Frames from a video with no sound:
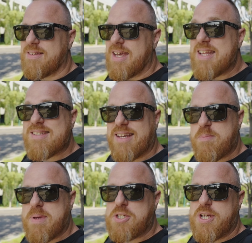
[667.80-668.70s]
it is like a
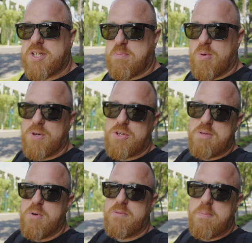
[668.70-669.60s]
big chessboard. You
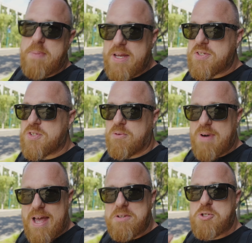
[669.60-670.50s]
move the pieces
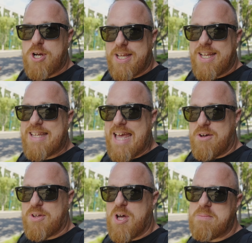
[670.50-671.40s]
around to try to get the
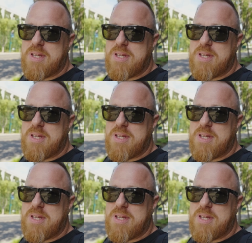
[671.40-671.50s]
outcome